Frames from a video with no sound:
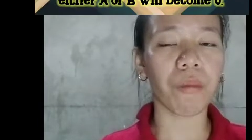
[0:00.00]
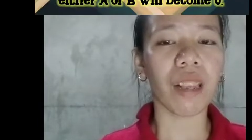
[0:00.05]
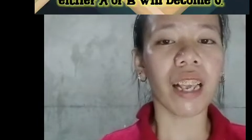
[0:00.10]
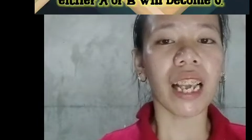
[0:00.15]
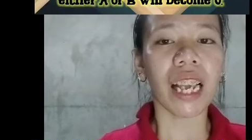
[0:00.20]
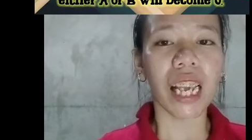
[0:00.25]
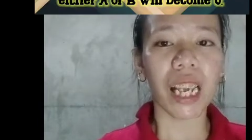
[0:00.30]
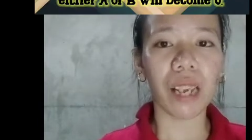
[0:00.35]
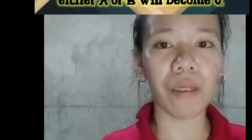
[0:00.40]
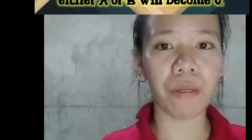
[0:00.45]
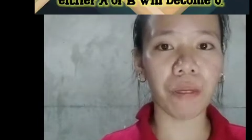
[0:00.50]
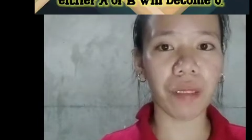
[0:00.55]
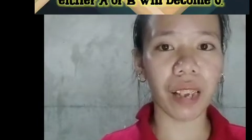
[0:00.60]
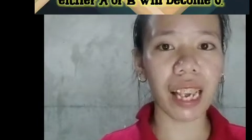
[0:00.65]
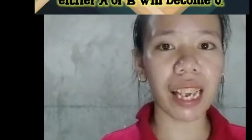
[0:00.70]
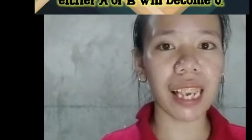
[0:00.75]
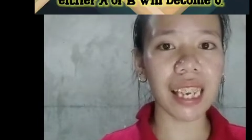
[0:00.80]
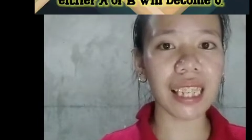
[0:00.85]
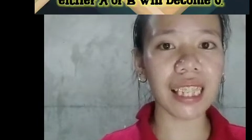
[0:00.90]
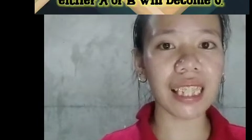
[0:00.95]
If
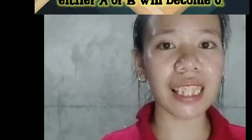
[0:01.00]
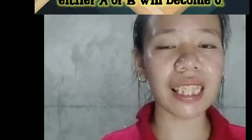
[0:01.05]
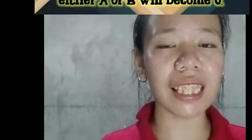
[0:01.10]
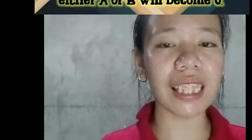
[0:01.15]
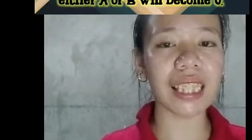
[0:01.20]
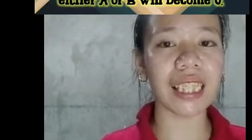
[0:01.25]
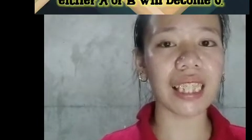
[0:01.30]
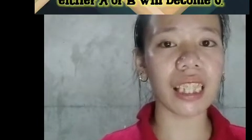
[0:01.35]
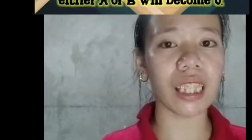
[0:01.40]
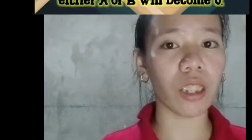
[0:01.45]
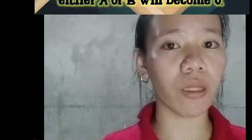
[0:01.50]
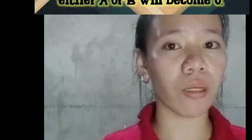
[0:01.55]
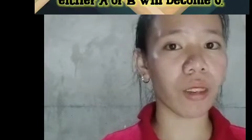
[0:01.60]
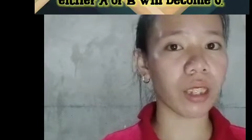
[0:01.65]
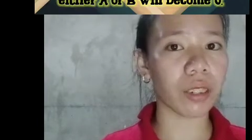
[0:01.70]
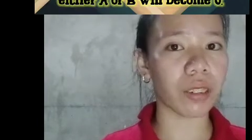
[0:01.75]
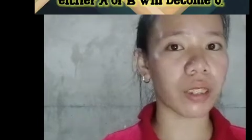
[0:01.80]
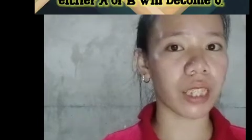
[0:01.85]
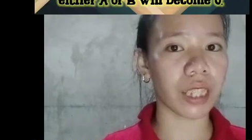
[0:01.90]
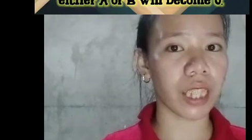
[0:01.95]
a is not equal to
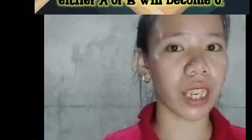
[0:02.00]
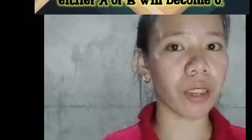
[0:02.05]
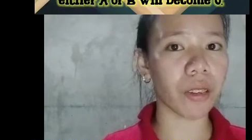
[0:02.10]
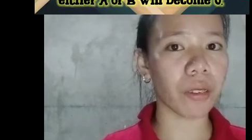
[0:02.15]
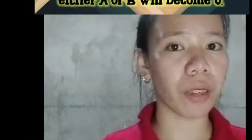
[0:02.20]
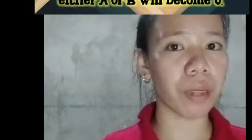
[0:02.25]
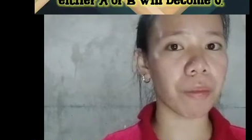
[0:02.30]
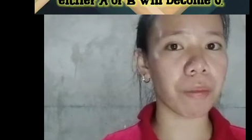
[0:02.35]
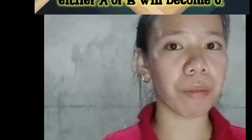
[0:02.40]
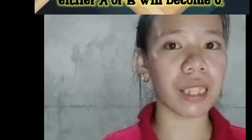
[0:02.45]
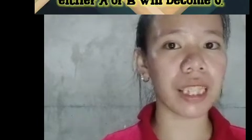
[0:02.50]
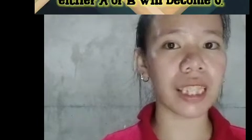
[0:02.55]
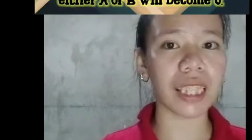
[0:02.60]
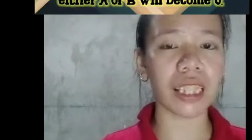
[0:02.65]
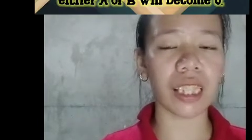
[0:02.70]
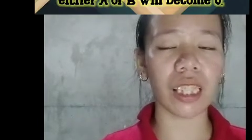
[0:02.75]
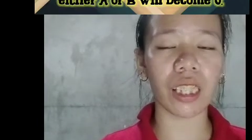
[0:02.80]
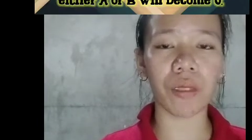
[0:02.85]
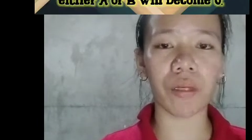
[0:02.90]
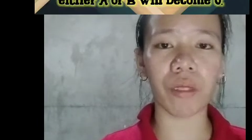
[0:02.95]
0 and b is not
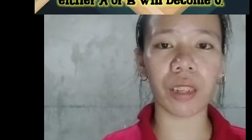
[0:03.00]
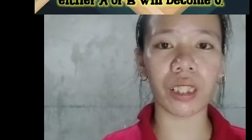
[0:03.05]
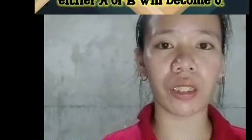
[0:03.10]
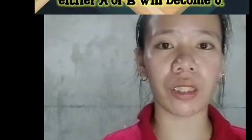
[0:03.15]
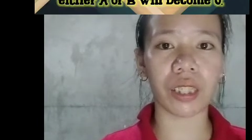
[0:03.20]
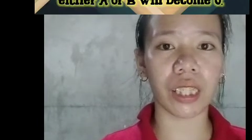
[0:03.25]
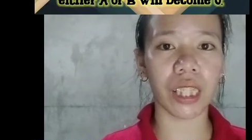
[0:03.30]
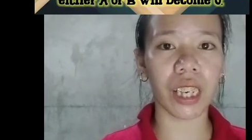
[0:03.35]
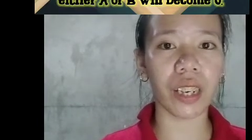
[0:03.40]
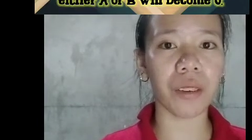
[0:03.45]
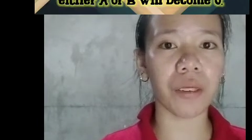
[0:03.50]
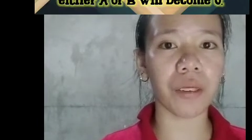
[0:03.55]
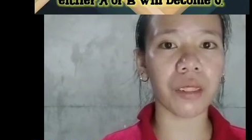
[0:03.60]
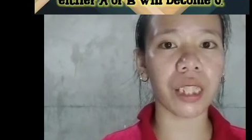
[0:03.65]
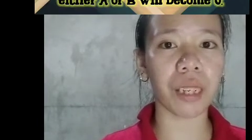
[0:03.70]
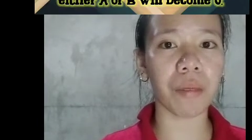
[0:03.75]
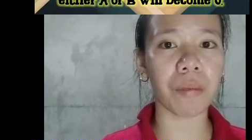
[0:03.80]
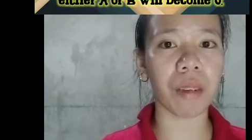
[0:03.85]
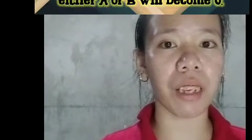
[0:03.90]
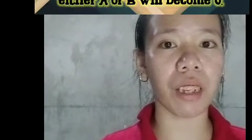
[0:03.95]
equal to 0, then
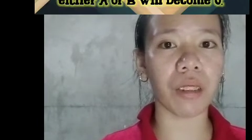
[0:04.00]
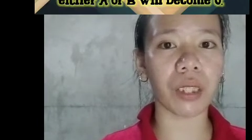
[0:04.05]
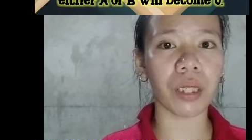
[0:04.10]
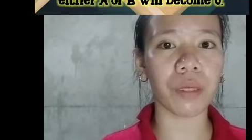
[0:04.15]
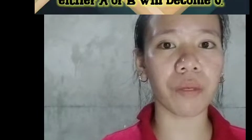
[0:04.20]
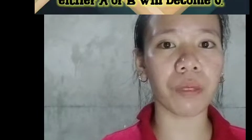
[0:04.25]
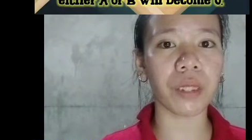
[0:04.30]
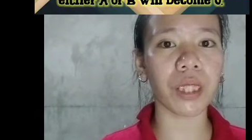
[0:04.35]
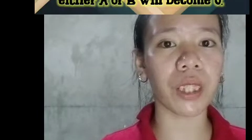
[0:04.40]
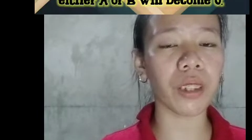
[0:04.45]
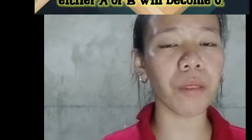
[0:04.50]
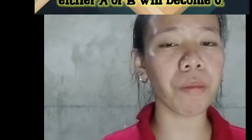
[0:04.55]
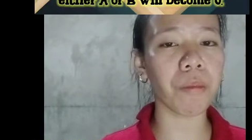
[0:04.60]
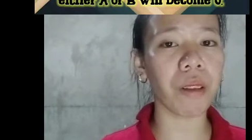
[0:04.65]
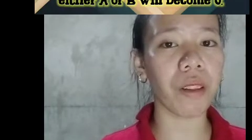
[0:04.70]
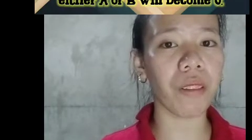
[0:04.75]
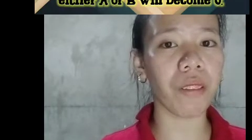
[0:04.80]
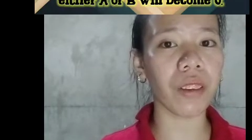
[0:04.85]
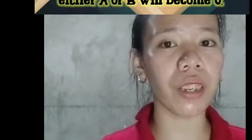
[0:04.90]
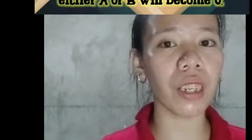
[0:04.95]
by long division
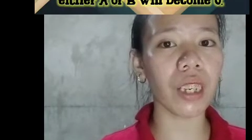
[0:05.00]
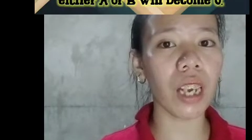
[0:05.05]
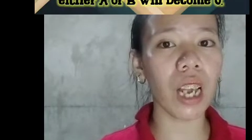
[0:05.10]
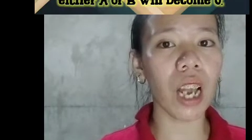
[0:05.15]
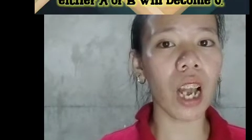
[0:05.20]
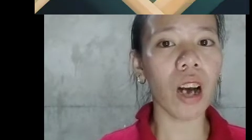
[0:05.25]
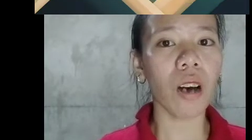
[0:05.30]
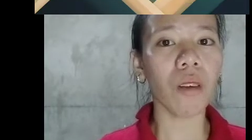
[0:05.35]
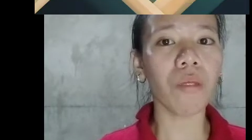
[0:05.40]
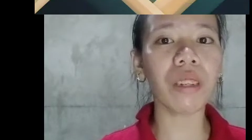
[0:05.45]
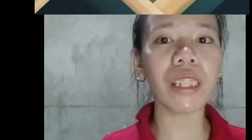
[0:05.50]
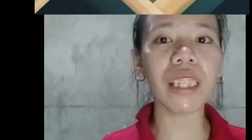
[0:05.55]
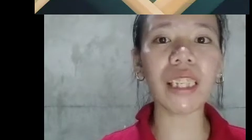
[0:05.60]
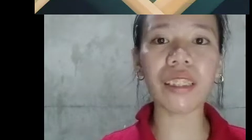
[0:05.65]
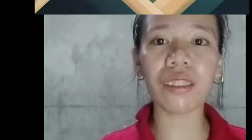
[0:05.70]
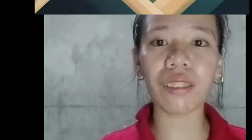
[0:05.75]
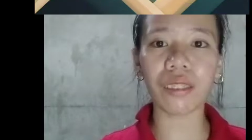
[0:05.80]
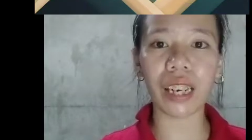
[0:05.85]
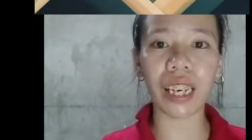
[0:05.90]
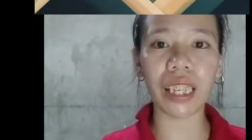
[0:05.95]
method, we can
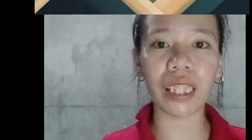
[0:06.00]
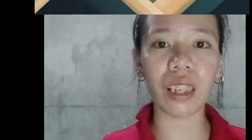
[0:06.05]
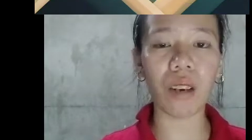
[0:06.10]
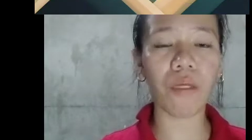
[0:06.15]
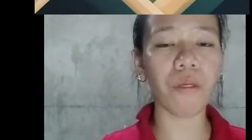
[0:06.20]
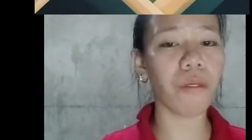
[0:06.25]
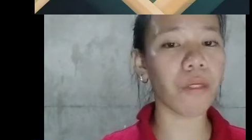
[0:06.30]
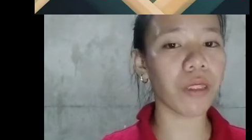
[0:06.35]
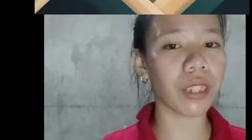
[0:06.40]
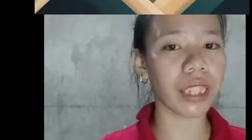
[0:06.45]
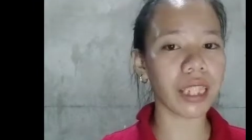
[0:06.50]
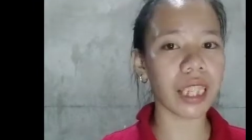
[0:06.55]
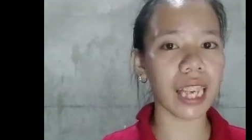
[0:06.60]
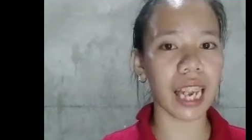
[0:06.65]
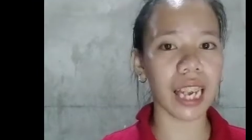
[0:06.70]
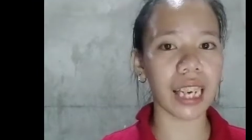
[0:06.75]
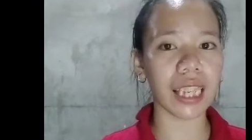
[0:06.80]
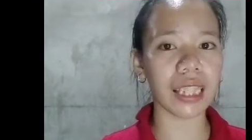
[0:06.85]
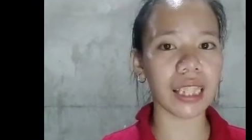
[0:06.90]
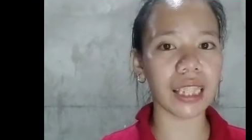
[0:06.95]
write
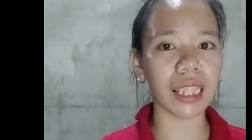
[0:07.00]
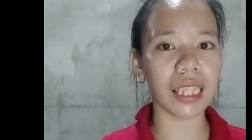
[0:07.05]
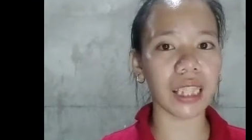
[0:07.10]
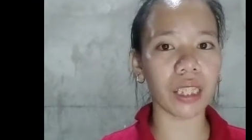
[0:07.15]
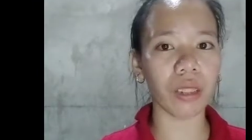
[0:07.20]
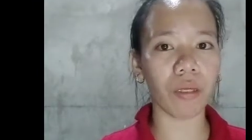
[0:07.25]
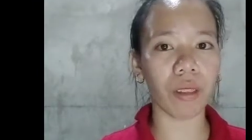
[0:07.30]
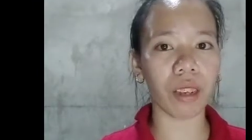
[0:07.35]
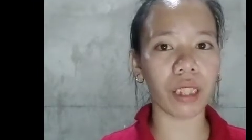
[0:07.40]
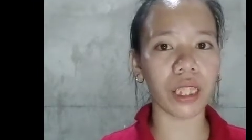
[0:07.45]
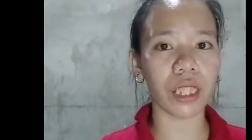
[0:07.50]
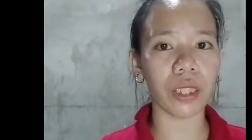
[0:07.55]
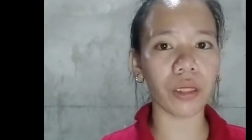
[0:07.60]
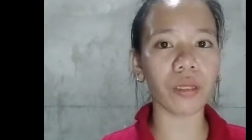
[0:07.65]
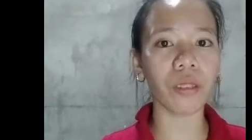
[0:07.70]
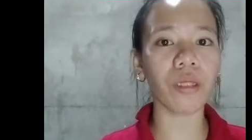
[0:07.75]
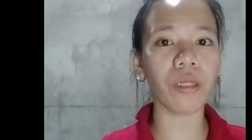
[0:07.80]
48 is equal to